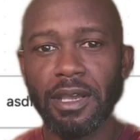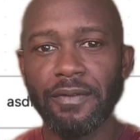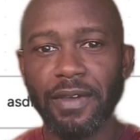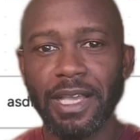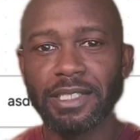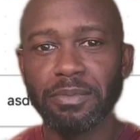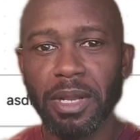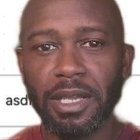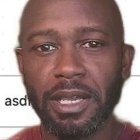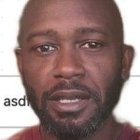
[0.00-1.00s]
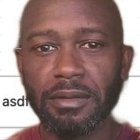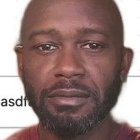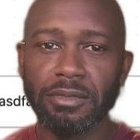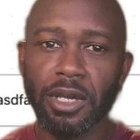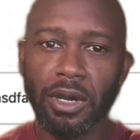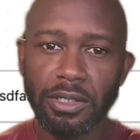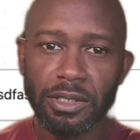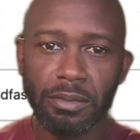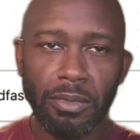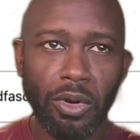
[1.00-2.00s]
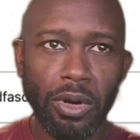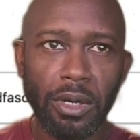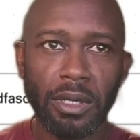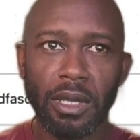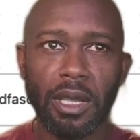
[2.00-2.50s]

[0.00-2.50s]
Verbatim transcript: advanced plugin. There are some more.